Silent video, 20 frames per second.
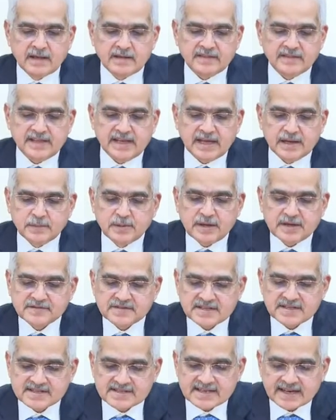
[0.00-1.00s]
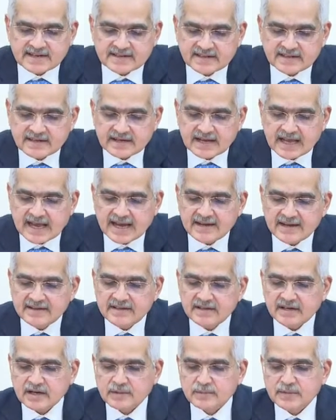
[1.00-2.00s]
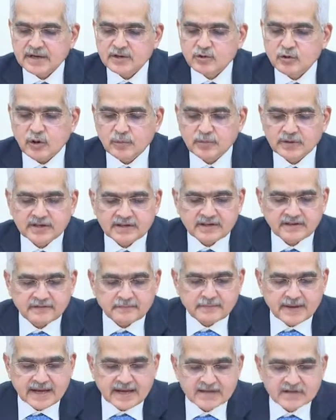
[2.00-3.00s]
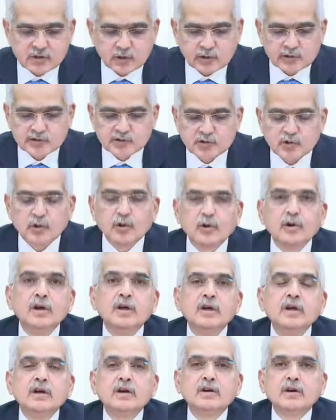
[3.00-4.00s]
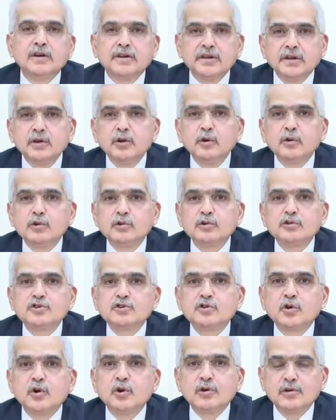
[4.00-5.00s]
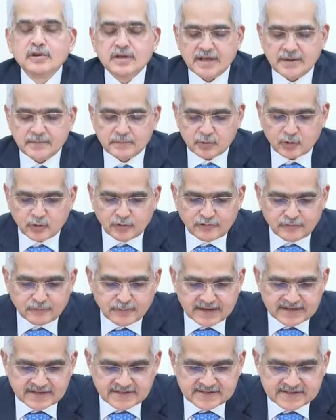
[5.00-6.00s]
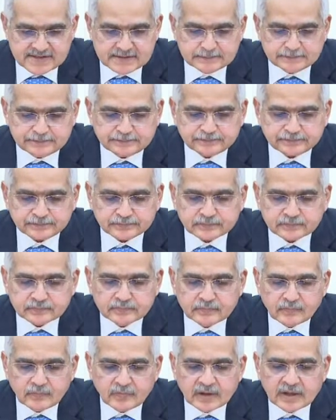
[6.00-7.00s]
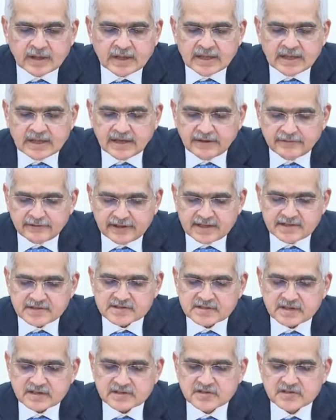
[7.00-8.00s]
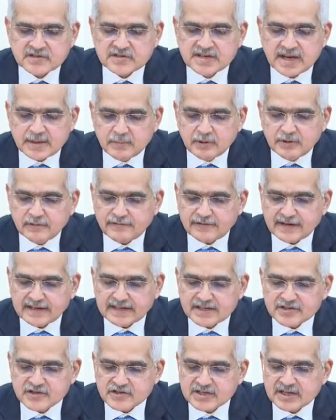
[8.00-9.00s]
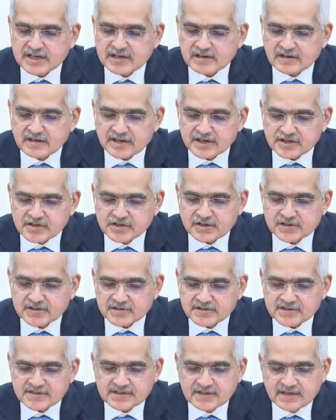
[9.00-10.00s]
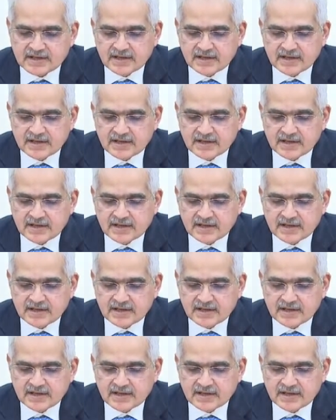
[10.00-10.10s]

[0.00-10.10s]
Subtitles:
The NBFC sector and the urban cooperative banks also continue to show improvements. Even in such stable financial conditions,